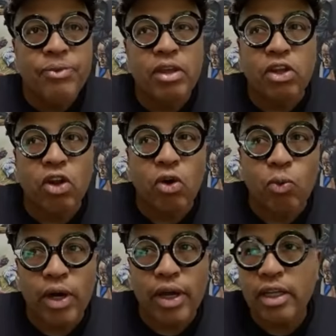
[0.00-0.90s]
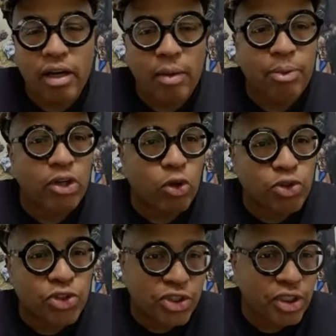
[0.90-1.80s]
you know, what a
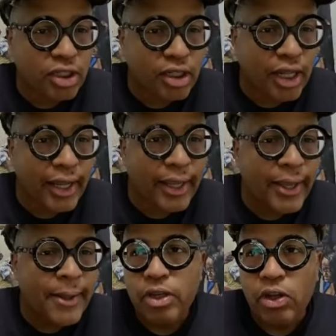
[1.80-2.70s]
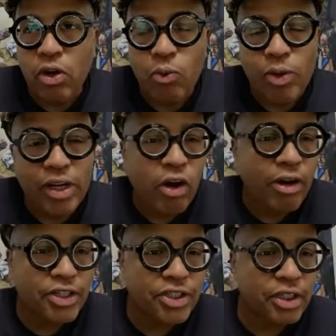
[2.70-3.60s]
producer should look like, you know, what an
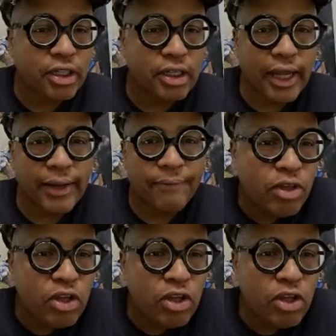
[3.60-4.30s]
artist should look like.